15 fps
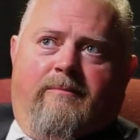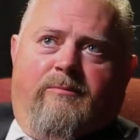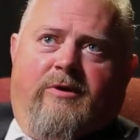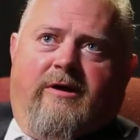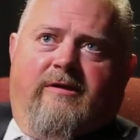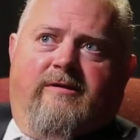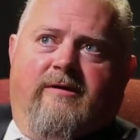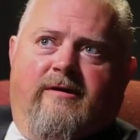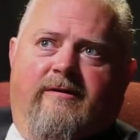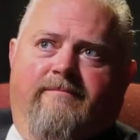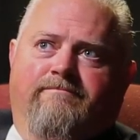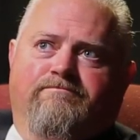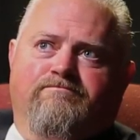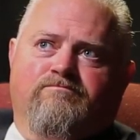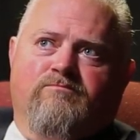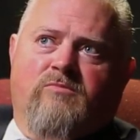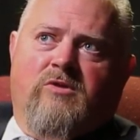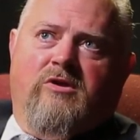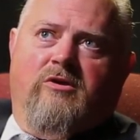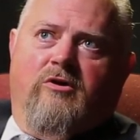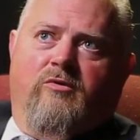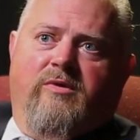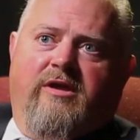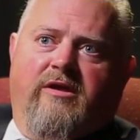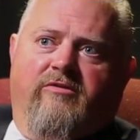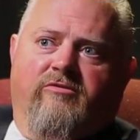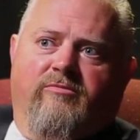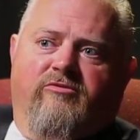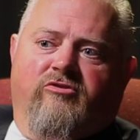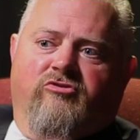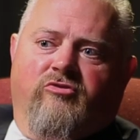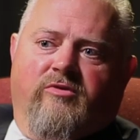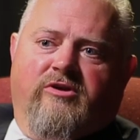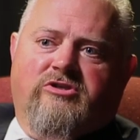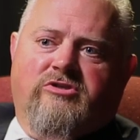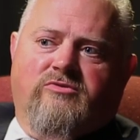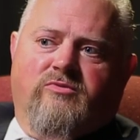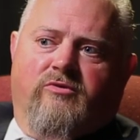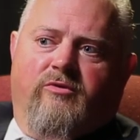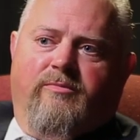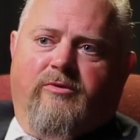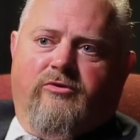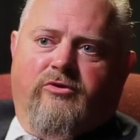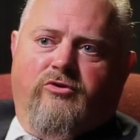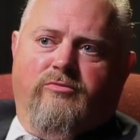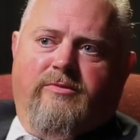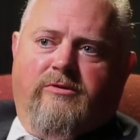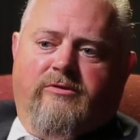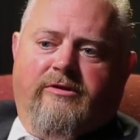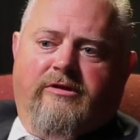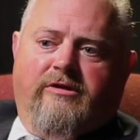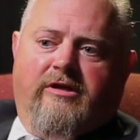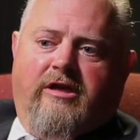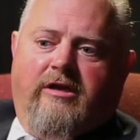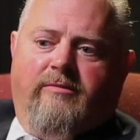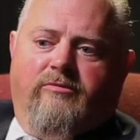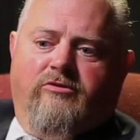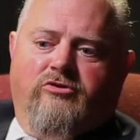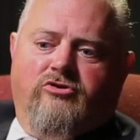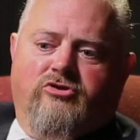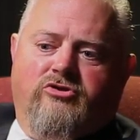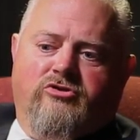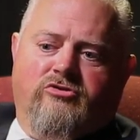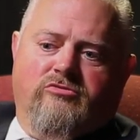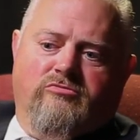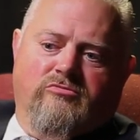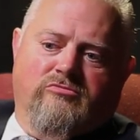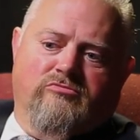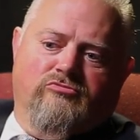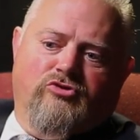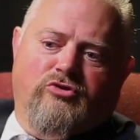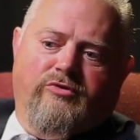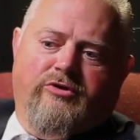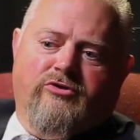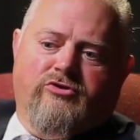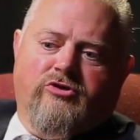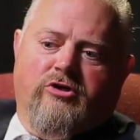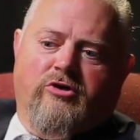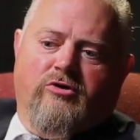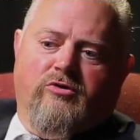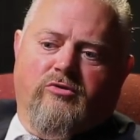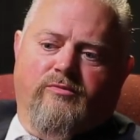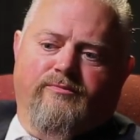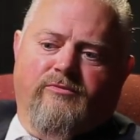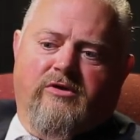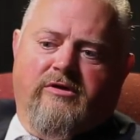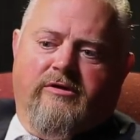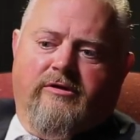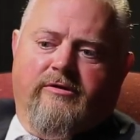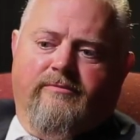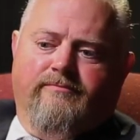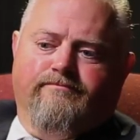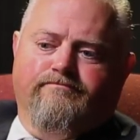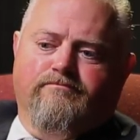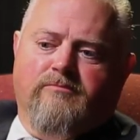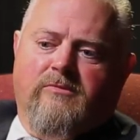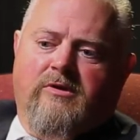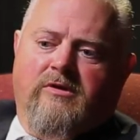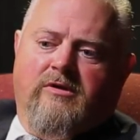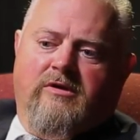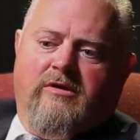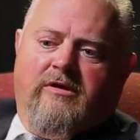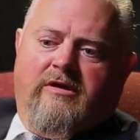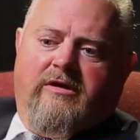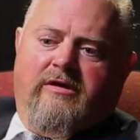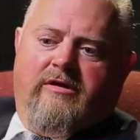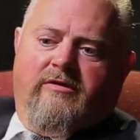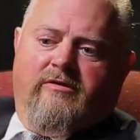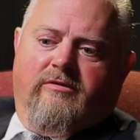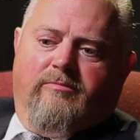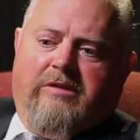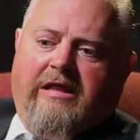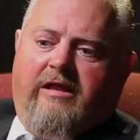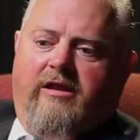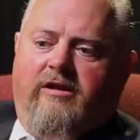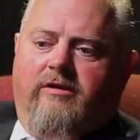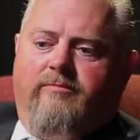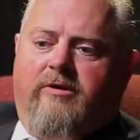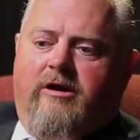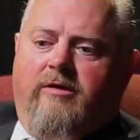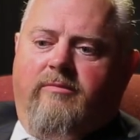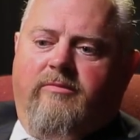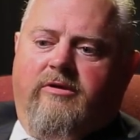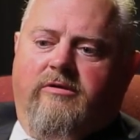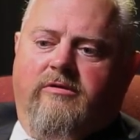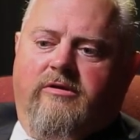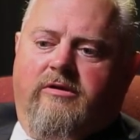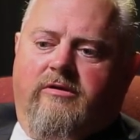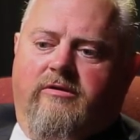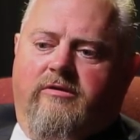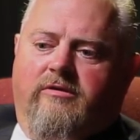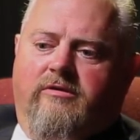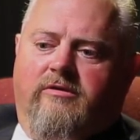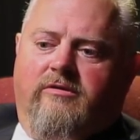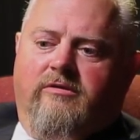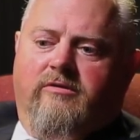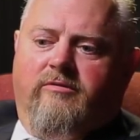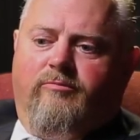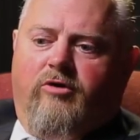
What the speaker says: But you know, we had some situations where we built a new building in Cambridge 2 years ago, and the planning department and the